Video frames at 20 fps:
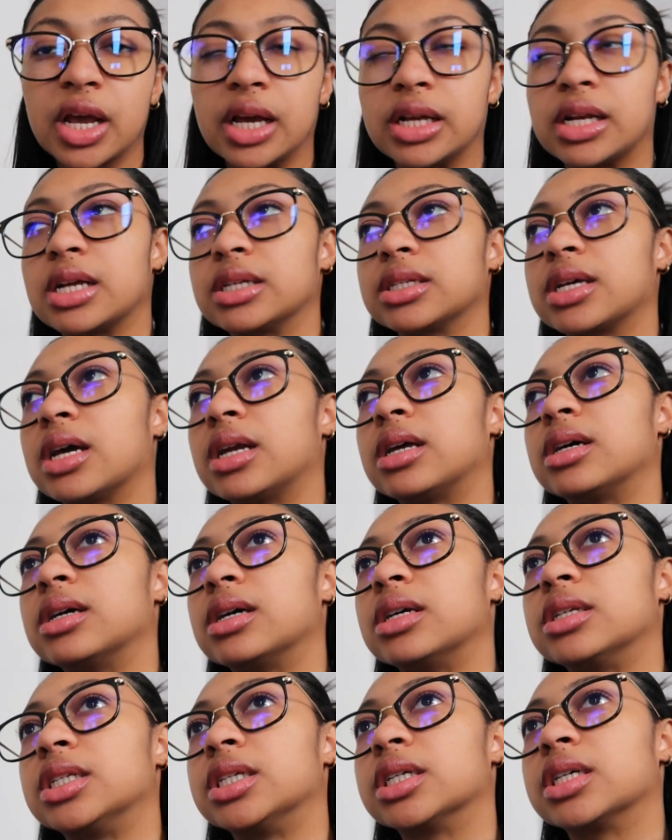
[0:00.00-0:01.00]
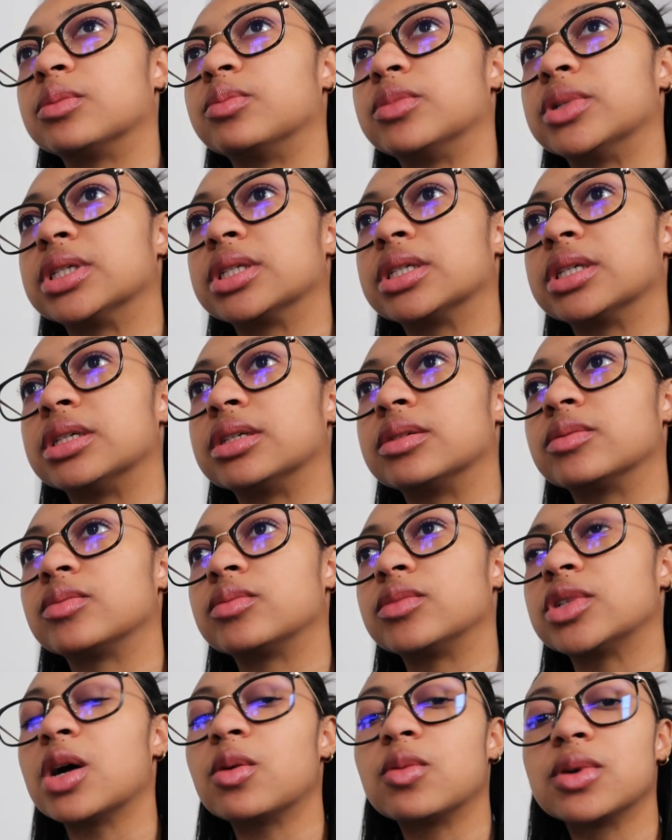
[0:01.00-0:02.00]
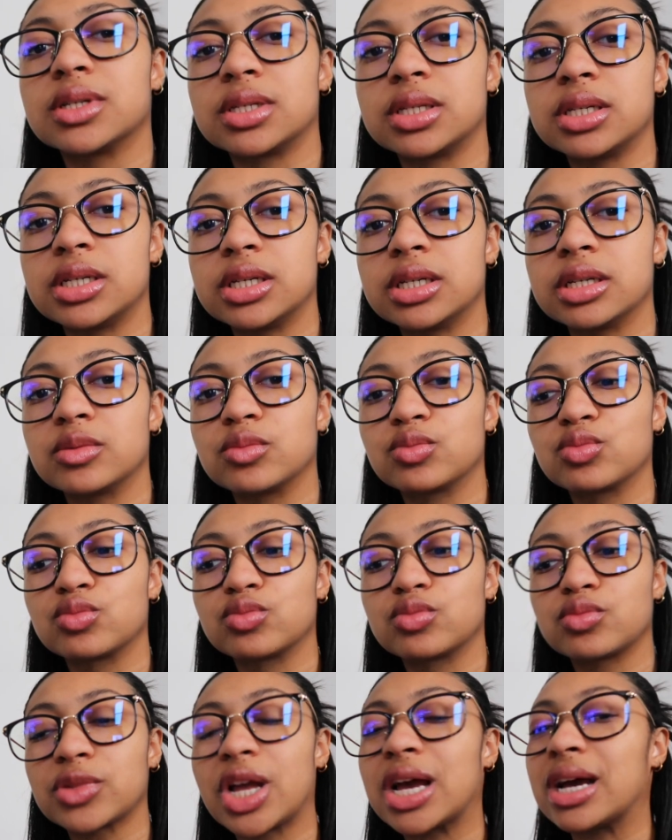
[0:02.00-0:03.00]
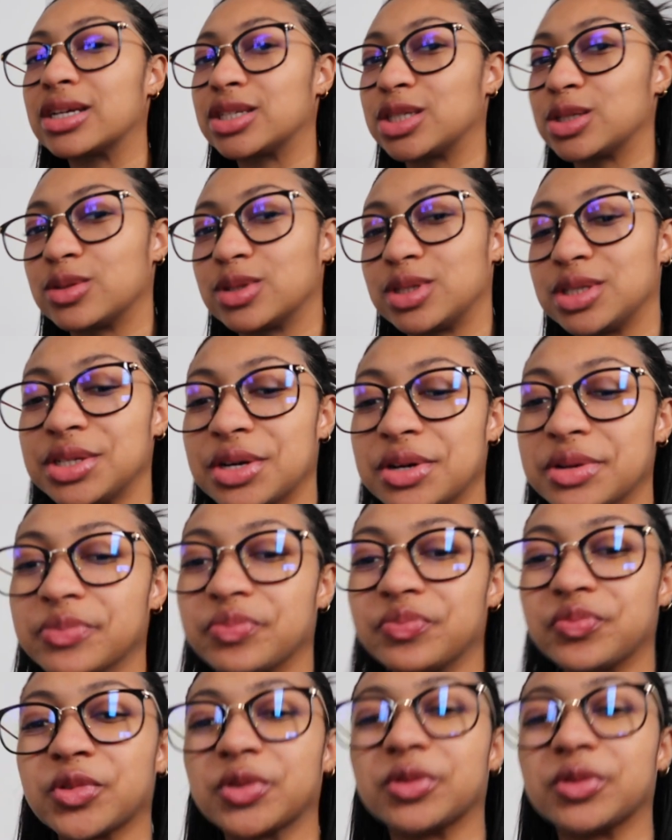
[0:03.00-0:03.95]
And I just got a chicken biscuit. Y'all want to see it? I'll show it to y'all.